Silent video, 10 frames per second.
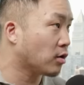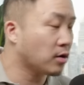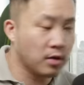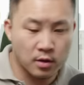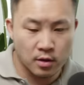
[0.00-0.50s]

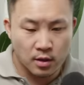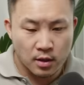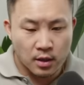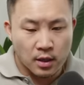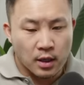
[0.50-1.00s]

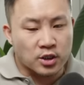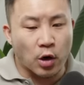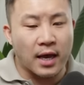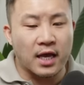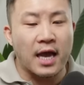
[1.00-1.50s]
Ah.
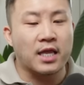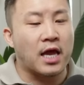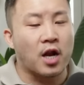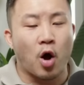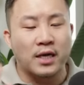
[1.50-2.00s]
So it,
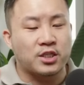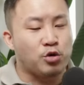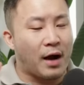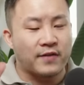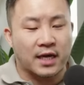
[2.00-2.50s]
it, it always,
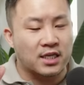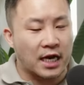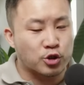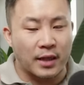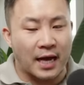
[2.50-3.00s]
you have to
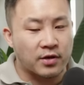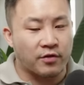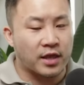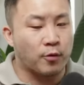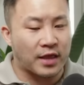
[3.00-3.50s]
contextualize
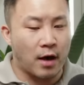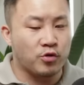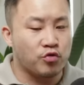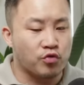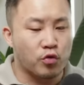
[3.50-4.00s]
everything with how
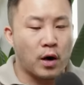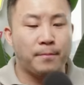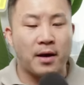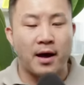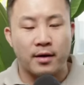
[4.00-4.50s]
you grew
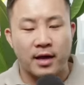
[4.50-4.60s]
up,